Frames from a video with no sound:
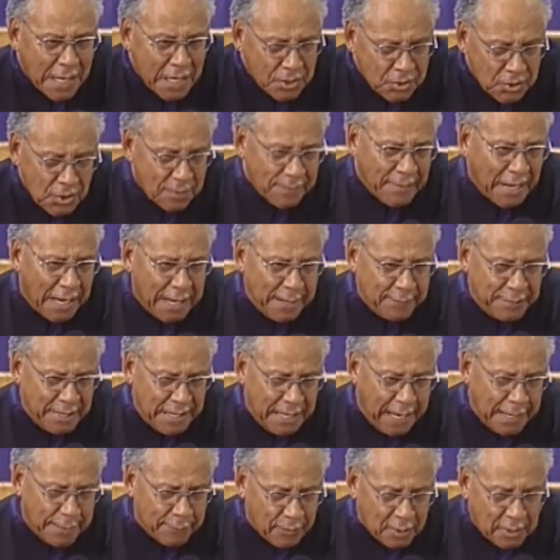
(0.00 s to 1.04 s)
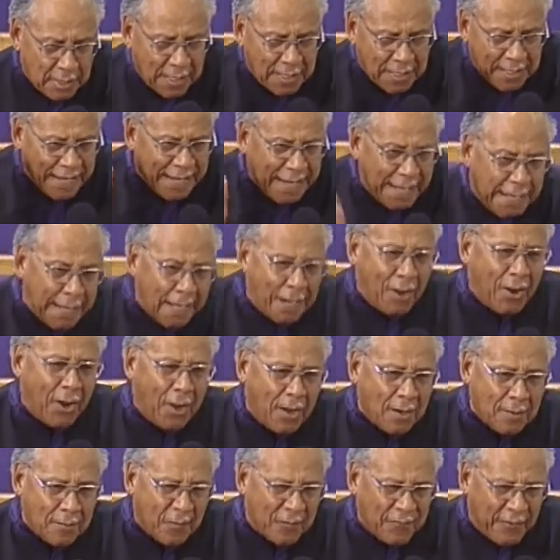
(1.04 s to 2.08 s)
You may be able to lay
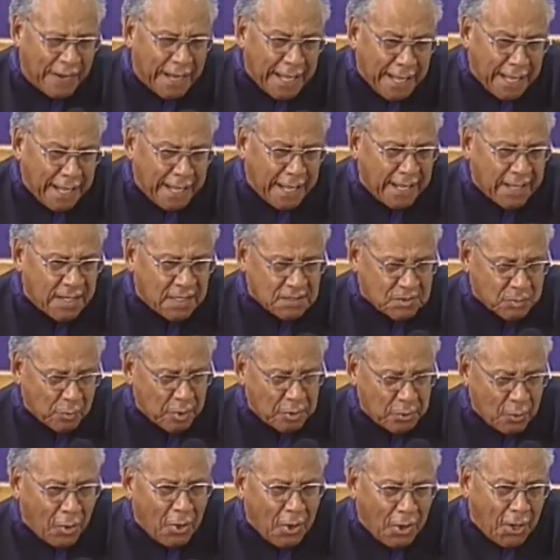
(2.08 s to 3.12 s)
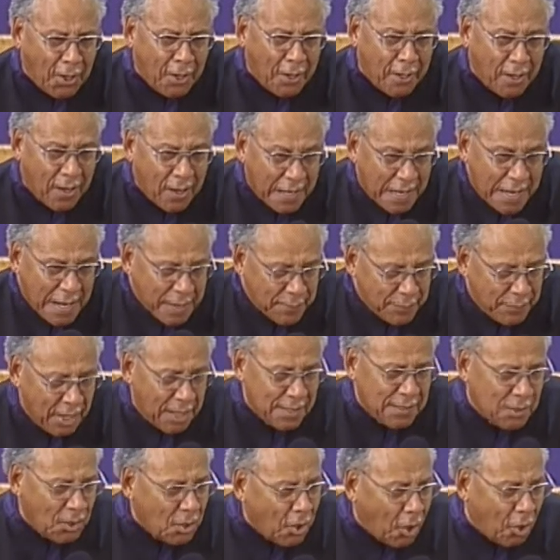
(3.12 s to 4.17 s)
on hands with oil,
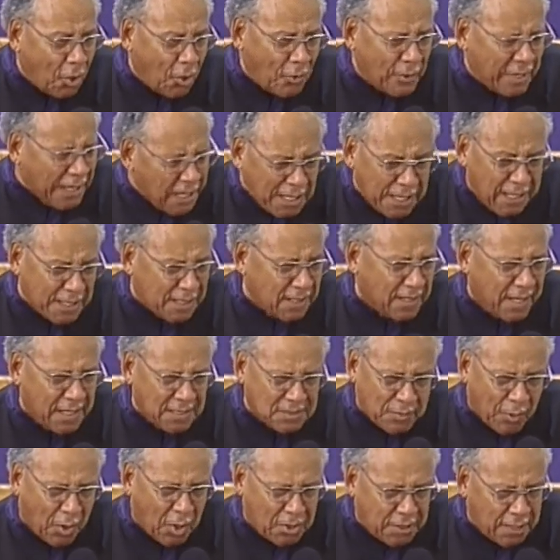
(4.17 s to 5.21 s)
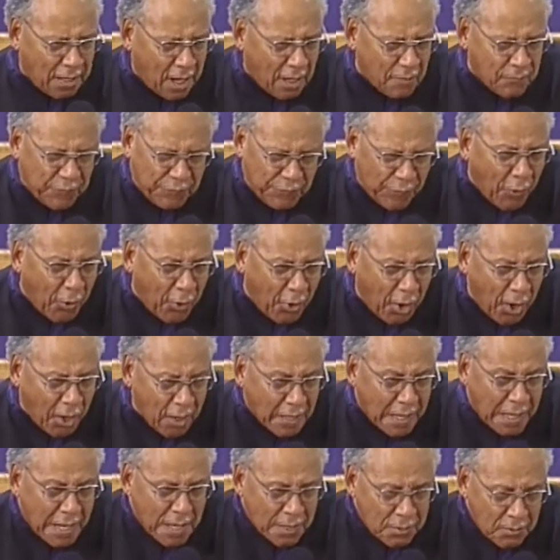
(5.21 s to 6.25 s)
but no healings will come forth.
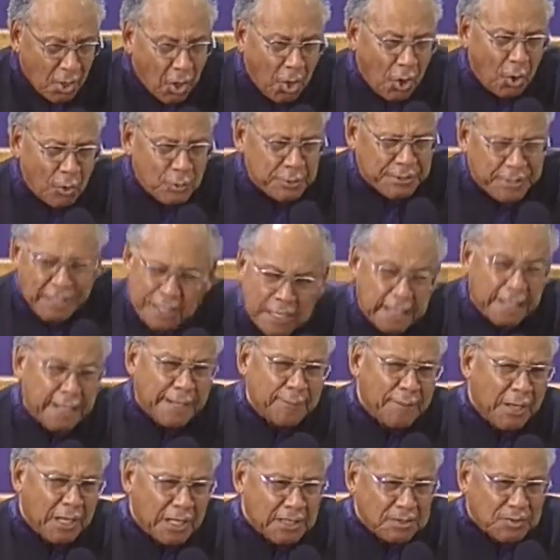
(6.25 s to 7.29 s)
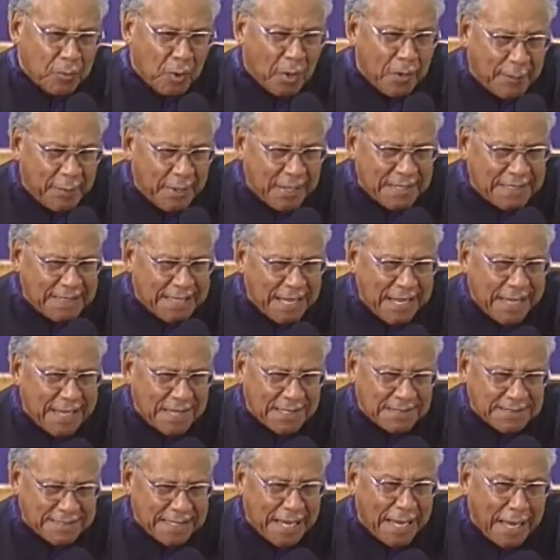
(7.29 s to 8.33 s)
No demons will be
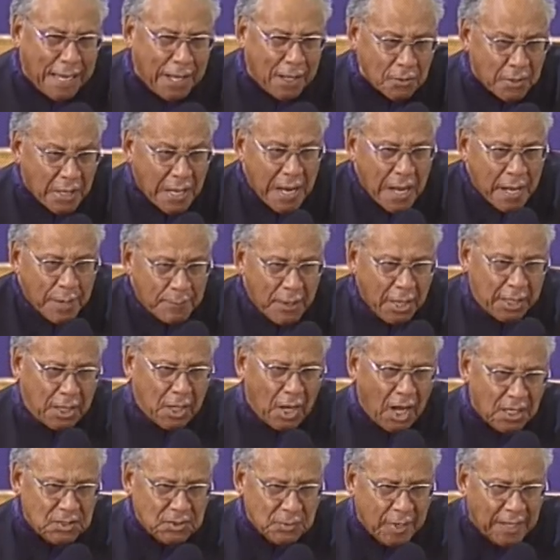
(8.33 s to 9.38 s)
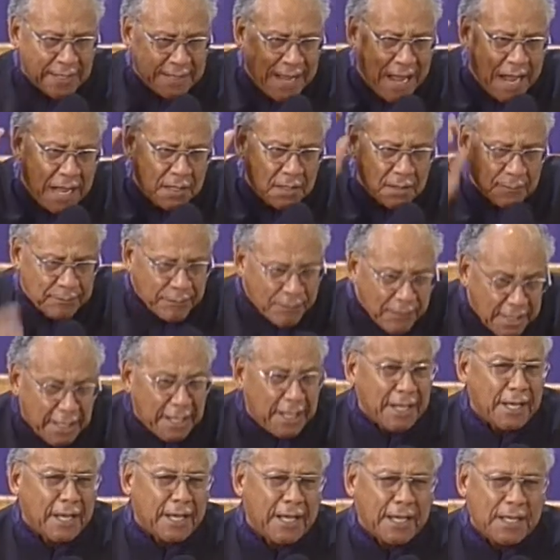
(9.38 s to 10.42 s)
cast out because without
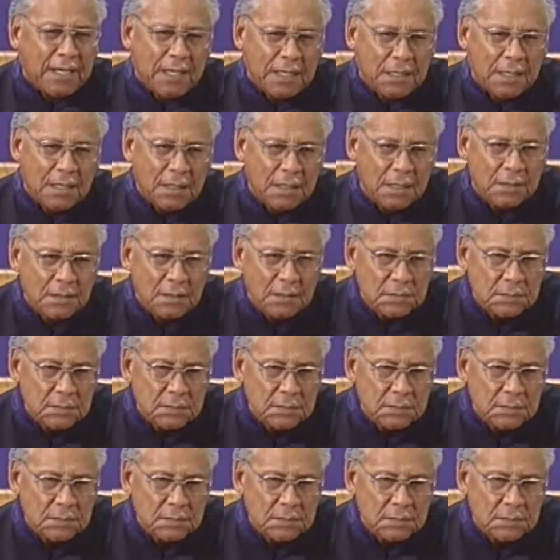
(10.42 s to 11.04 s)
me,